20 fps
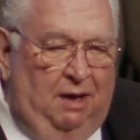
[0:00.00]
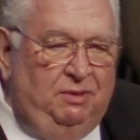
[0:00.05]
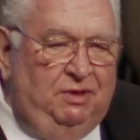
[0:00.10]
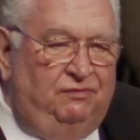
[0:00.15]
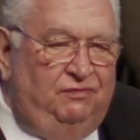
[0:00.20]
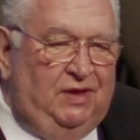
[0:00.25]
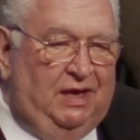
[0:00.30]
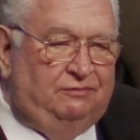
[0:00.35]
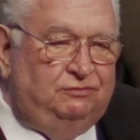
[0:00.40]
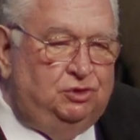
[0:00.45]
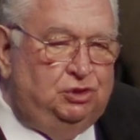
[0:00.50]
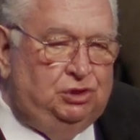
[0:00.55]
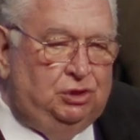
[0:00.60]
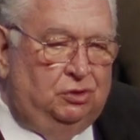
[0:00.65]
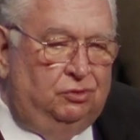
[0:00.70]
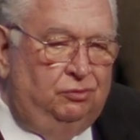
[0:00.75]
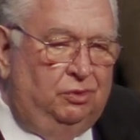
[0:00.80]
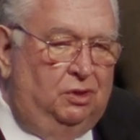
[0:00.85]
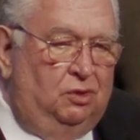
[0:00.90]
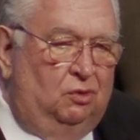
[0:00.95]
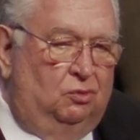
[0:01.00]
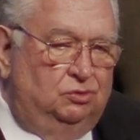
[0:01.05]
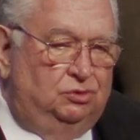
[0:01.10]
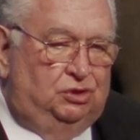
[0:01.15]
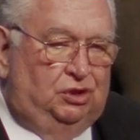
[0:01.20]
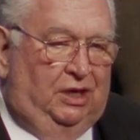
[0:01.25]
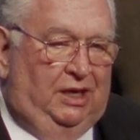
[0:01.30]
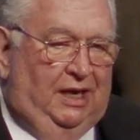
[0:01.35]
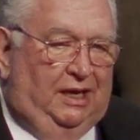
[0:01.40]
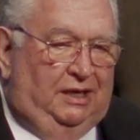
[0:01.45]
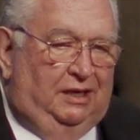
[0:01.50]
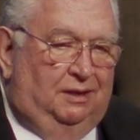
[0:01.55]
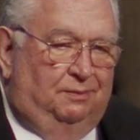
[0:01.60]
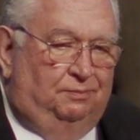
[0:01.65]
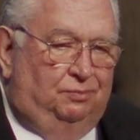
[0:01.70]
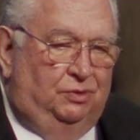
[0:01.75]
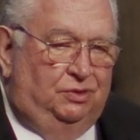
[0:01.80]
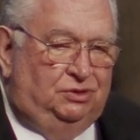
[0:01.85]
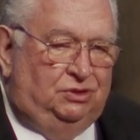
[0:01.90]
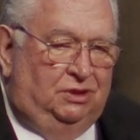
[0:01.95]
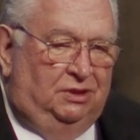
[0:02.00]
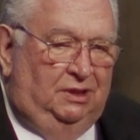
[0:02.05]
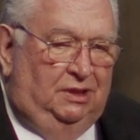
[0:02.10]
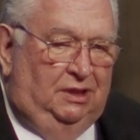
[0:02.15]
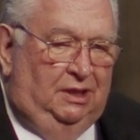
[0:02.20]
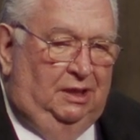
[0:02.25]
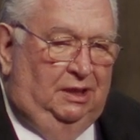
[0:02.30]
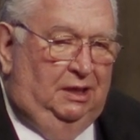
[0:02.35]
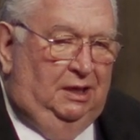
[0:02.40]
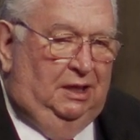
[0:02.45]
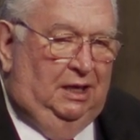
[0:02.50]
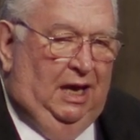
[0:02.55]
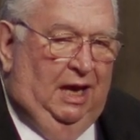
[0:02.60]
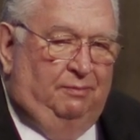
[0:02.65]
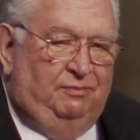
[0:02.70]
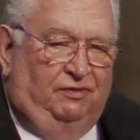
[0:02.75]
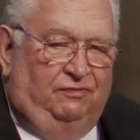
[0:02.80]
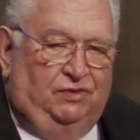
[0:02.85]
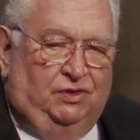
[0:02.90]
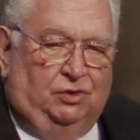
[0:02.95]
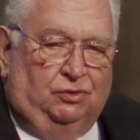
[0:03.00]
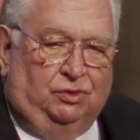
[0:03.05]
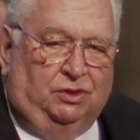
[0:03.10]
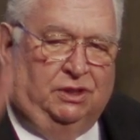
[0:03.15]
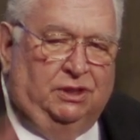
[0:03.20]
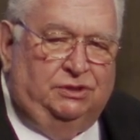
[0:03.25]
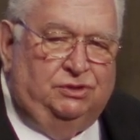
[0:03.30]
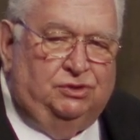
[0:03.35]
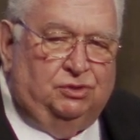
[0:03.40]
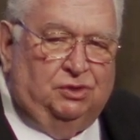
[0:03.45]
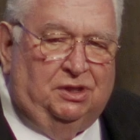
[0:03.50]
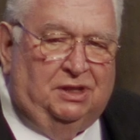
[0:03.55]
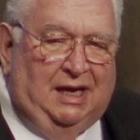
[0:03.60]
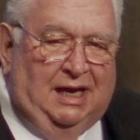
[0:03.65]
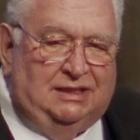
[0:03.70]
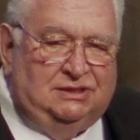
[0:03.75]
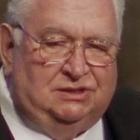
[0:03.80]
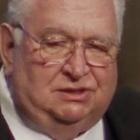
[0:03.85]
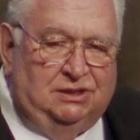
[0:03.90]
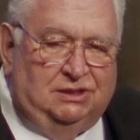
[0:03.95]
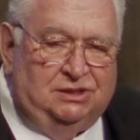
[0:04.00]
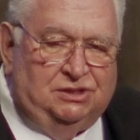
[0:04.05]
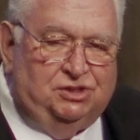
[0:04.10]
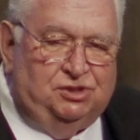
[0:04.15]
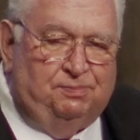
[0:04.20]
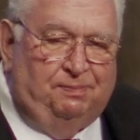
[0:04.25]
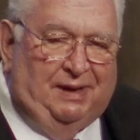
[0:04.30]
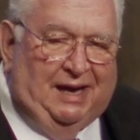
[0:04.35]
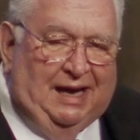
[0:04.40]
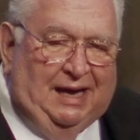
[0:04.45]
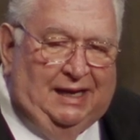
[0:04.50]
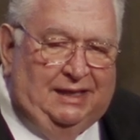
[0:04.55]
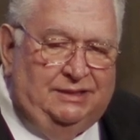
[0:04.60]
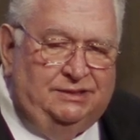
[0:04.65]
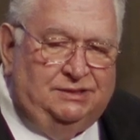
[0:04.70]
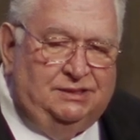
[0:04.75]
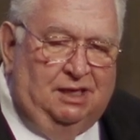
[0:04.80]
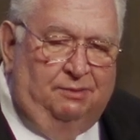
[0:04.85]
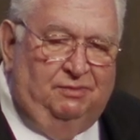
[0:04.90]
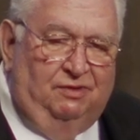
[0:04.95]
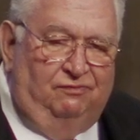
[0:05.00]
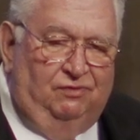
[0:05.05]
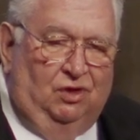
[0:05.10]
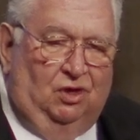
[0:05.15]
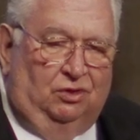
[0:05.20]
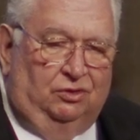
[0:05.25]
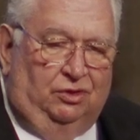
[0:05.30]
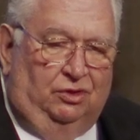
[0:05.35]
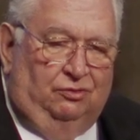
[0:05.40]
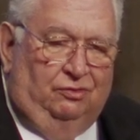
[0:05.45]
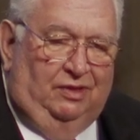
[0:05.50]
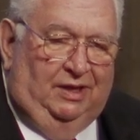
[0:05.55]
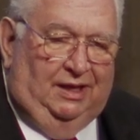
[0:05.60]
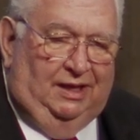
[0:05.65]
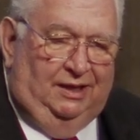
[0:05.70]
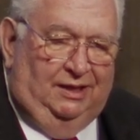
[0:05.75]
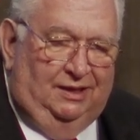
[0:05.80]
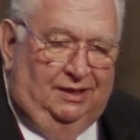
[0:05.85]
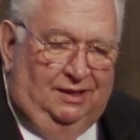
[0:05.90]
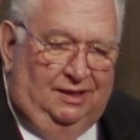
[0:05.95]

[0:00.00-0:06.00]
How many of you have children? Hold your hand up, would you? How many of you know kids are God's little spies? How many of you all know that?